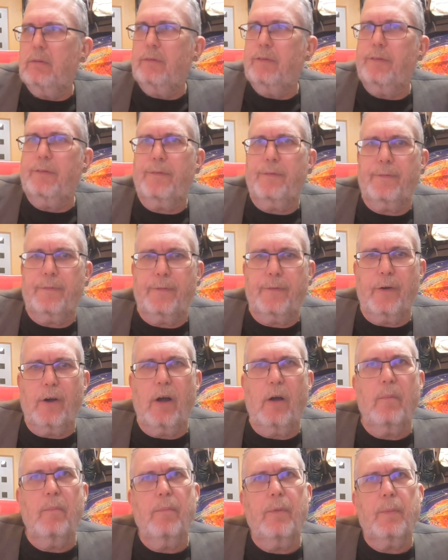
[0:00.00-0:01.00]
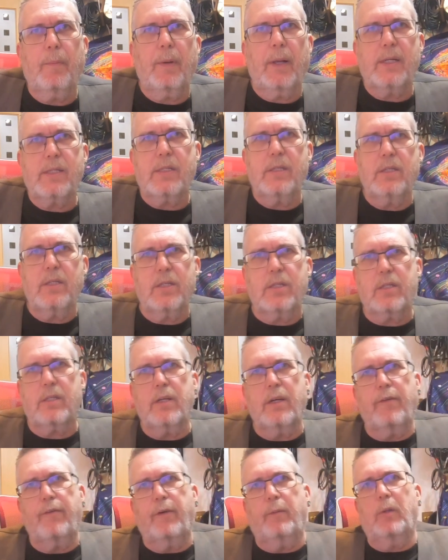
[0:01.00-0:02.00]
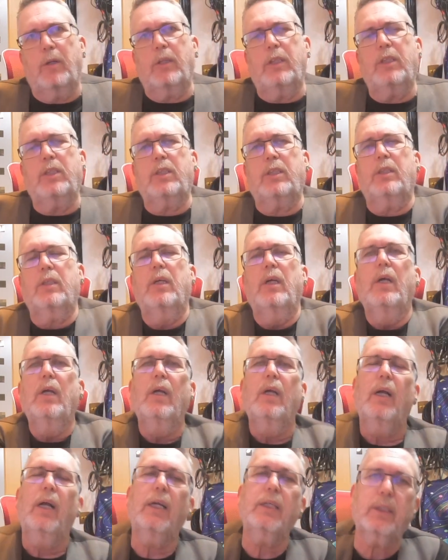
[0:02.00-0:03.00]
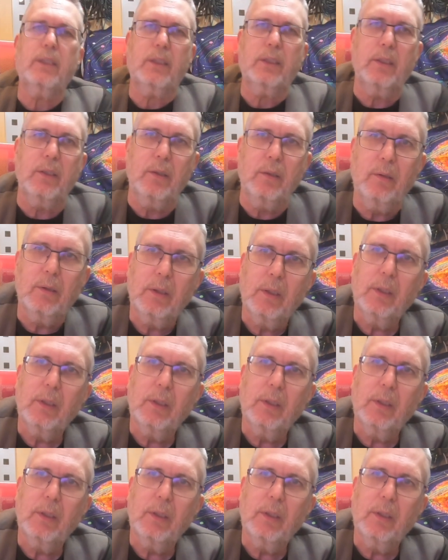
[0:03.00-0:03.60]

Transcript: from the Pleasance, if I'm honest, as to